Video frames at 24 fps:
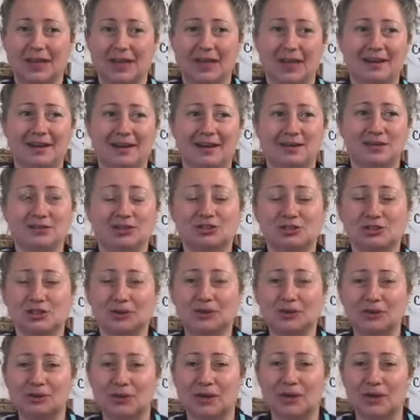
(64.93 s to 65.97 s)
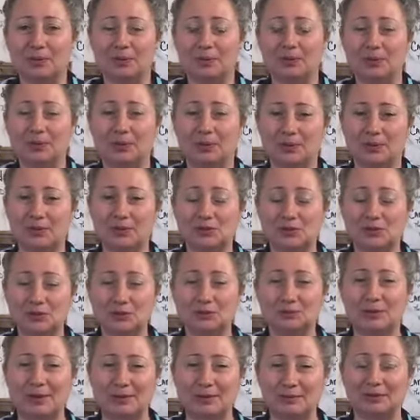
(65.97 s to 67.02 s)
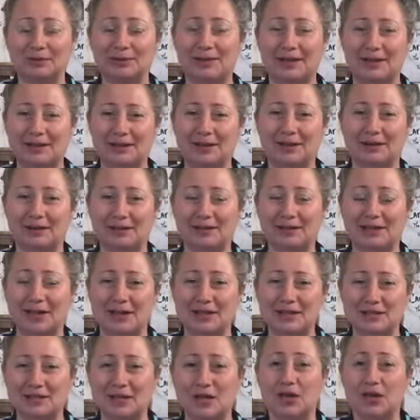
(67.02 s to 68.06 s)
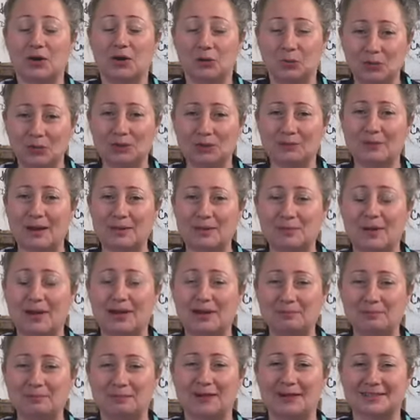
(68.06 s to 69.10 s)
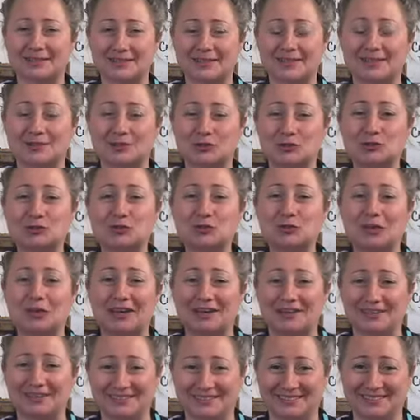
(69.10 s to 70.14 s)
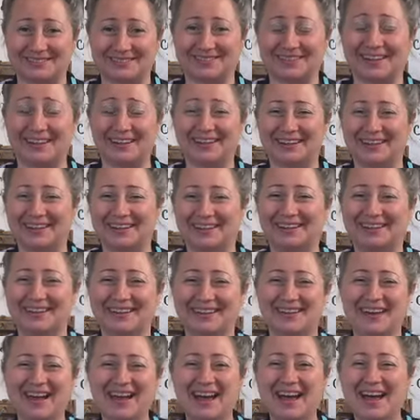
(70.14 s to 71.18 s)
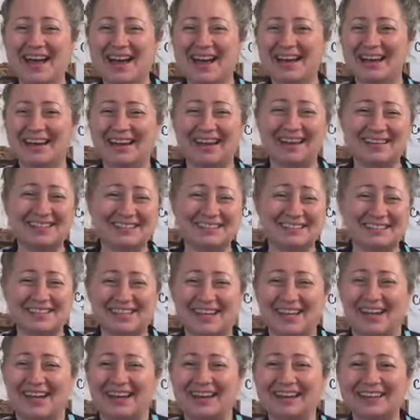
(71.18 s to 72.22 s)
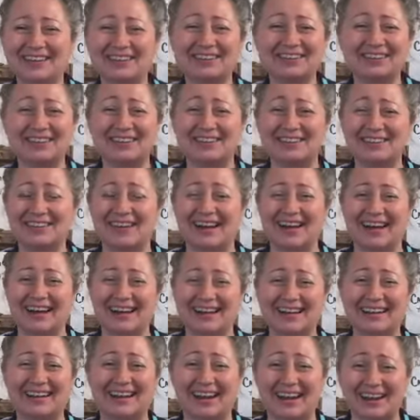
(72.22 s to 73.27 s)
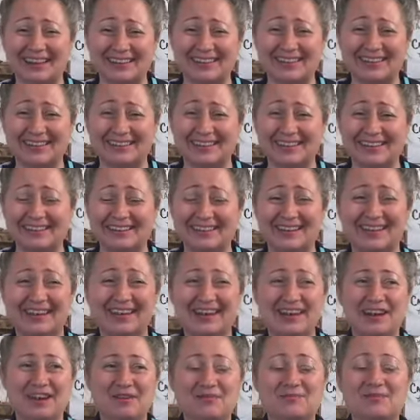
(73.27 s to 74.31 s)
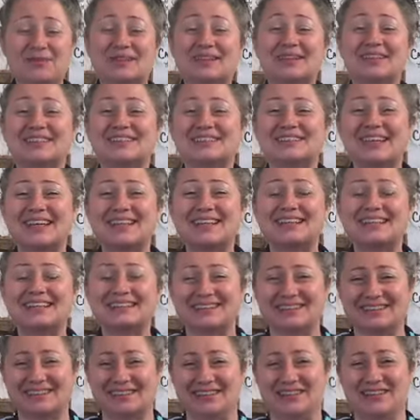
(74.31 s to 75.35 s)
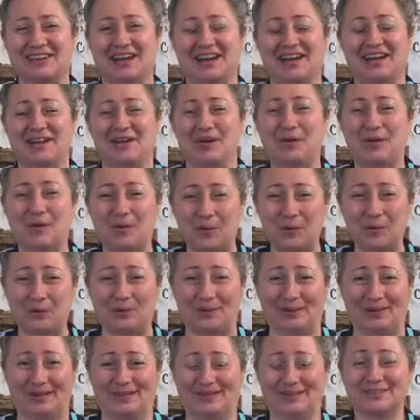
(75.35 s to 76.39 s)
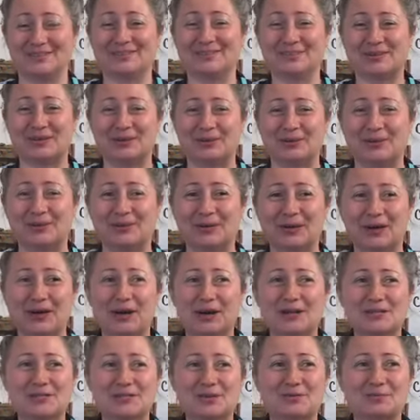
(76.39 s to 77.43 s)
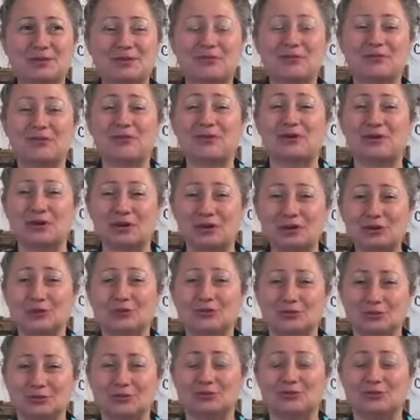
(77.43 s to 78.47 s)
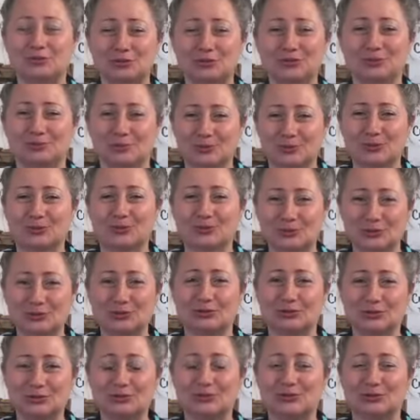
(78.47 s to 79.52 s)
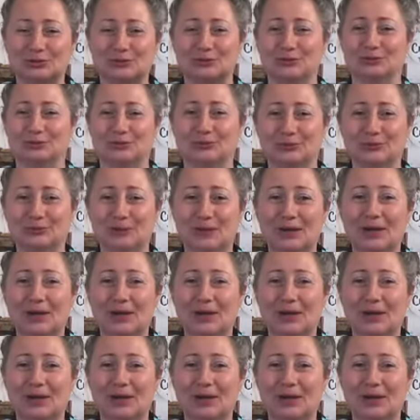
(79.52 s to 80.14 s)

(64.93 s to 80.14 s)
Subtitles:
and I showed up to my plein air class with my paint box in a suitcase. I didn't know how to carry it because I didn't know how to open it. So before YouTube was YouTube,